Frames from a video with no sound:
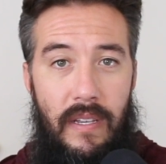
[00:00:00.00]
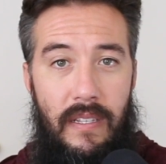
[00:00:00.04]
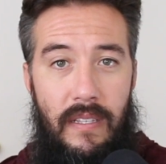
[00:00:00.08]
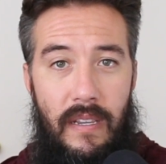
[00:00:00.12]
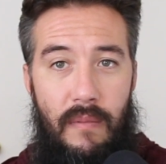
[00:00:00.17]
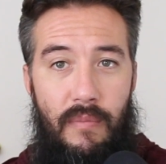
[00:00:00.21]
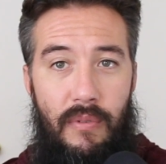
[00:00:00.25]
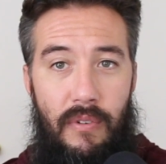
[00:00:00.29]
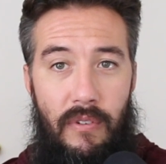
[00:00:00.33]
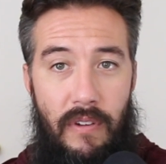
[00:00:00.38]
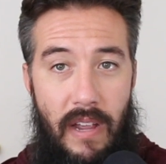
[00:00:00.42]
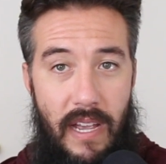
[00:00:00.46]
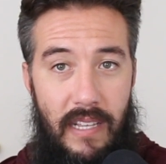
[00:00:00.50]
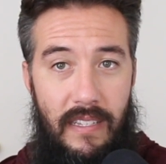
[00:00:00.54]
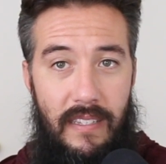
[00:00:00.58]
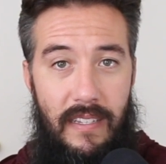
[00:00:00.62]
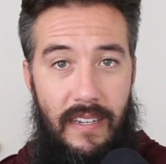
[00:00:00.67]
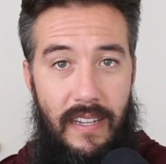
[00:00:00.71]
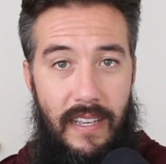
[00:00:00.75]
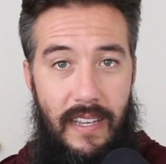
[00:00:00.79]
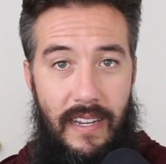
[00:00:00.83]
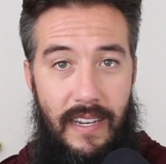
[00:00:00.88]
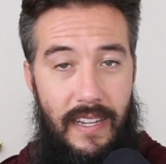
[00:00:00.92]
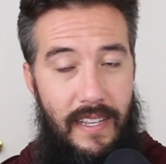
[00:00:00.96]
ways I
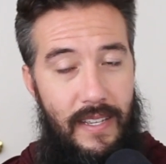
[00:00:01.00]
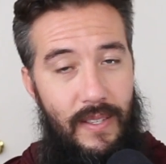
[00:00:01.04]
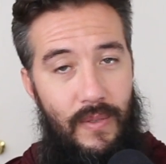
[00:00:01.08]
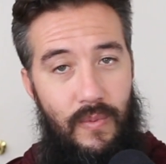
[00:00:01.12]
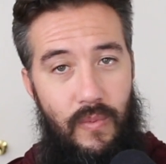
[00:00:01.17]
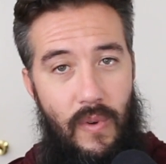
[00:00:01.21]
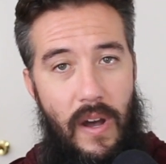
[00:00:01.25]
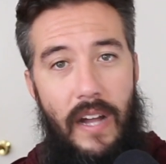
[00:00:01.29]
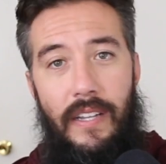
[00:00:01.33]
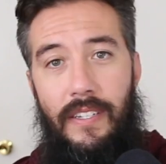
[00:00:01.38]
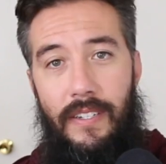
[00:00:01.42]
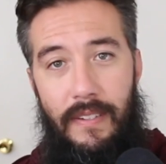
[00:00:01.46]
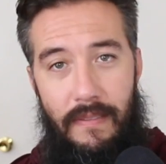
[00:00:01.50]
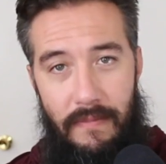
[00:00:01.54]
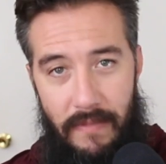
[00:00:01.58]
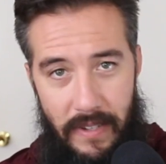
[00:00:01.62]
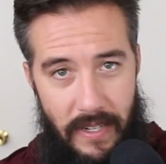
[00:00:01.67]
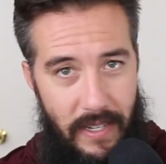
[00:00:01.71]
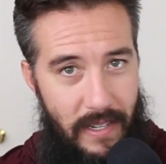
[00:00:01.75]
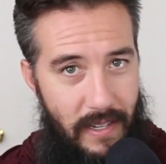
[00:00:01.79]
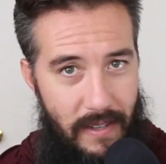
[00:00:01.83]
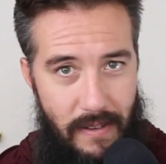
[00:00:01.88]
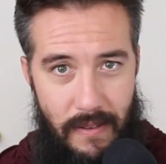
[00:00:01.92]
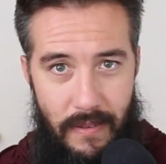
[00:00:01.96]
procrastinate is watching
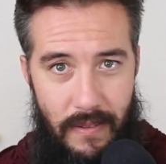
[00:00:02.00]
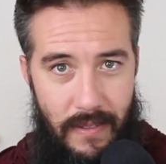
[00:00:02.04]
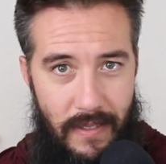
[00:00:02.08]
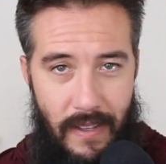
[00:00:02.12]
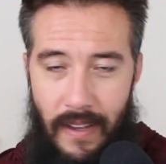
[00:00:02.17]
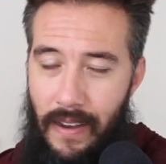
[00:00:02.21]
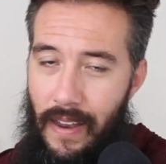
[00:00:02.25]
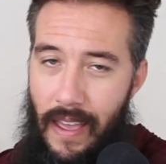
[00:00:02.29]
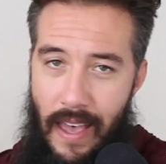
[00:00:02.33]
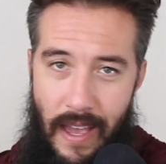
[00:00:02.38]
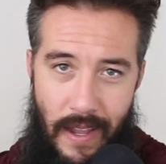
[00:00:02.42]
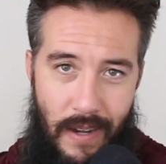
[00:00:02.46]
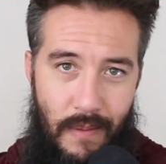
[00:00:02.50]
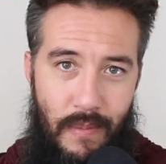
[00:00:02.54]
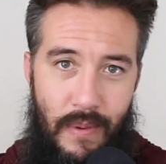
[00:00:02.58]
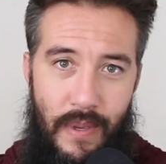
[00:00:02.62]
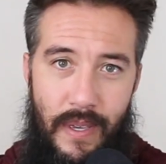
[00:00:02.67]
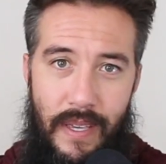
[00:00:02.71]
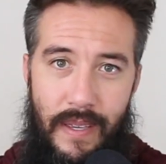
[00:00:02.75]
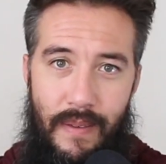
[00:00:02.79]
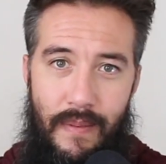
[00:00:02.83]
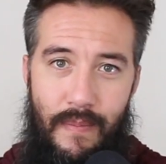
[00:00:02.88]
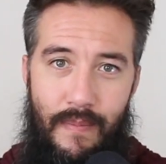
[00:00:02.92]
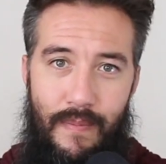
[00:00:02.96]
videos on how to
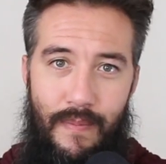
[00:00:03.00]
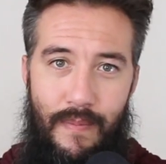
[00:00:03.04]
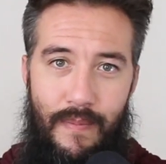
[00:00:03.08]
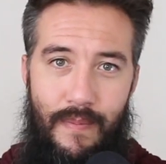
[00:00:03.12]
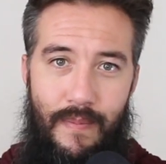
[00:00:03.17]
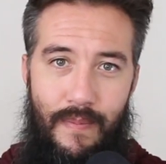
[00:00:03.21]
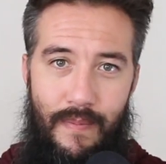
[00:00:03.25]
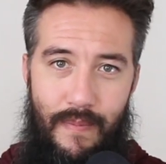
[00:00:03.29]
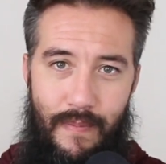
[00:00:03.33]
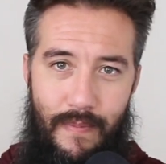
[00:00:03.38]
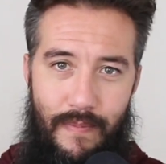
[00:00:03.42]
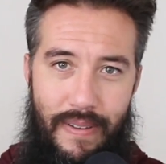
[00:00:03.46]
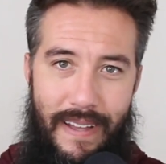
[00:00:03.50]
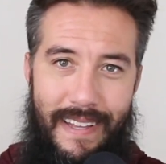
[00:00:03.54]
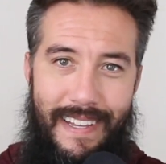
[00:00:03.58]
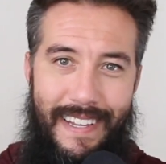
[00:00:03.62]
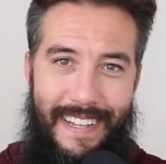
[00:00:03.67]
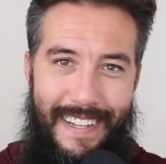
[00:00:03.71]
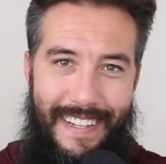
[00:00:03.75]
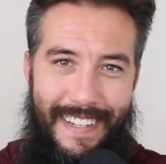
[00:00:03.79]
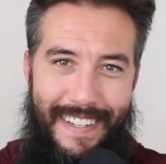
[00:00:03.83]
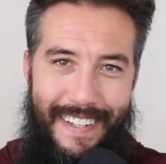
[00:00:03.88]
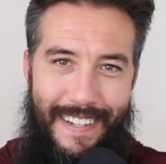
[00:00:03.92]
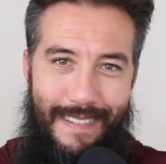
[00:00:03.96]
be
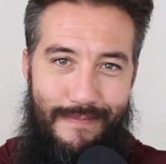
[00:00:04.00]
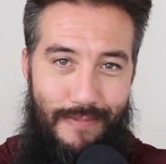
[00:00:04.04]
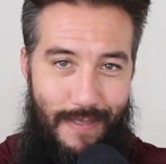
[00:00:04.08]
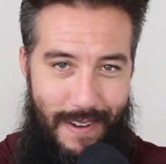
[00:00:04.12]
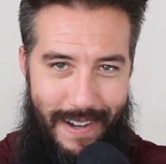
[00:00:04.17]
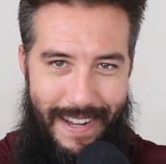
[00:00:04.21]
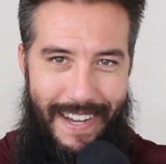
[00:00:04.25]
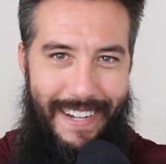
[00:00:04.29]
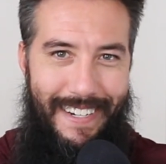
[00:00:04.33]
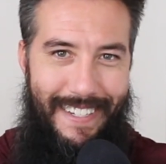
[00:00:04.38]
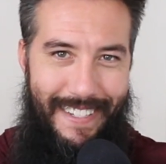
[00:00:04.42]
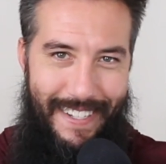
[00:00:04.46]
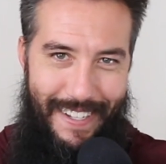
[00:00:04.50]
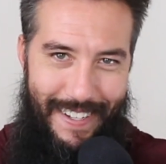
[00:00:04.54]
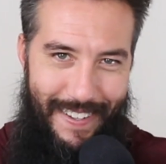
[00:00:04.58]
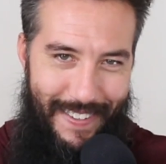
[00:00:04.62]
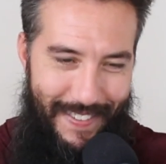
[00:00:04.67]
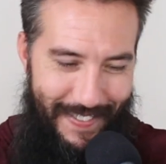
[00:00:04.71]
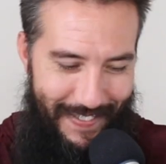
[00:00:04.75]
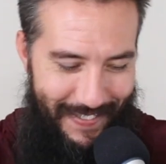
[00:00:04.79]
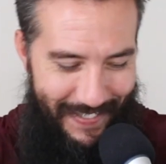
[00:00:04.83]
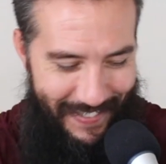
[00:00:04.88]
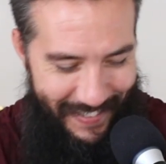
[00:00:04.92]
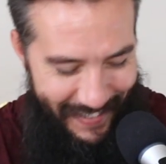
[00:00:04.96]

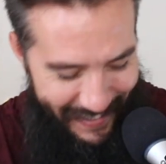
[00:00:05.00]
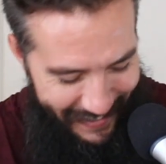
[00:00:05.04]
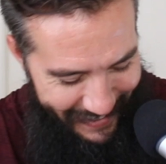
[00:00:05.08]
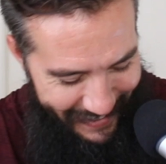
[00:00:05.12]
productive.